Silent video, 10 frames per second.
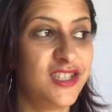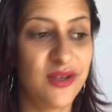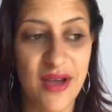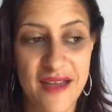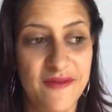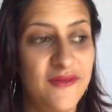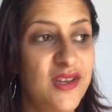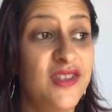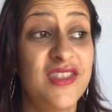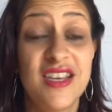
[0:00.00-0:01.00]
So I
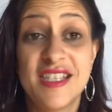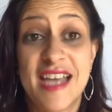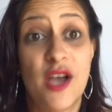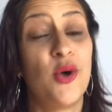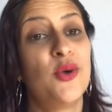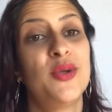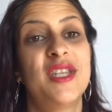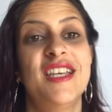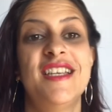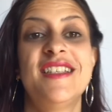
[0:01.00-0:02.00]
feel things, I hold
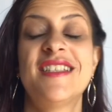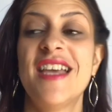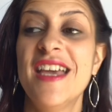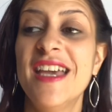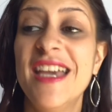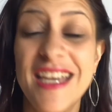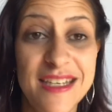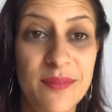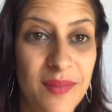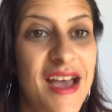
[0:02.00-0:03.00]
things
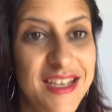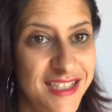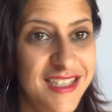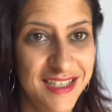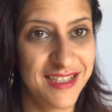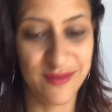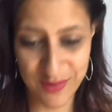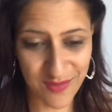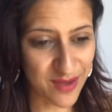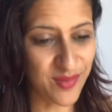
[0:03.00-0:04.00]
in my system,
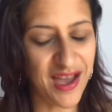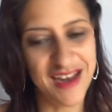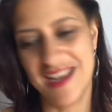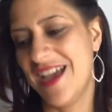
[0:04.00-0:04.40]
in my body.